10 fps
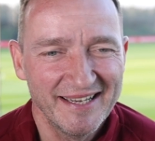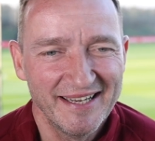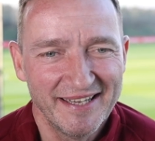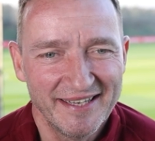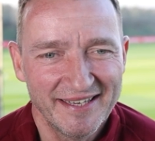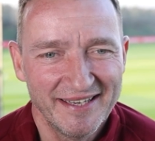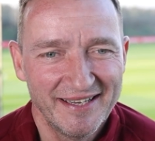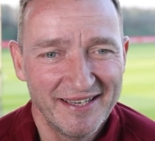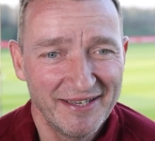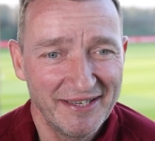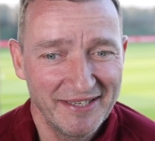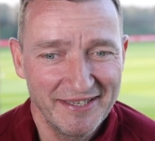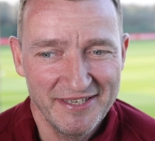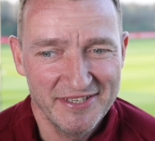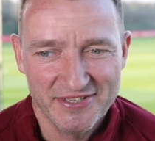And
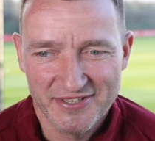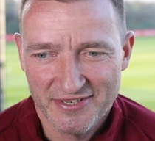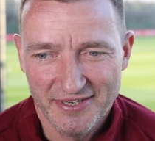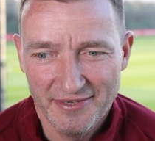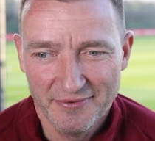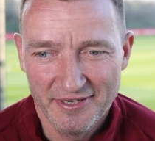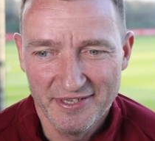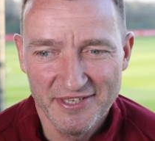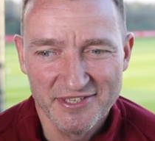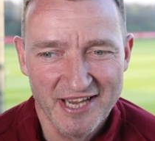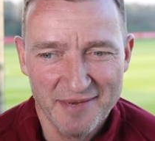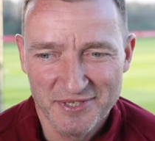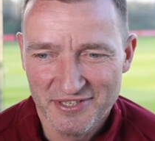he's even in these games,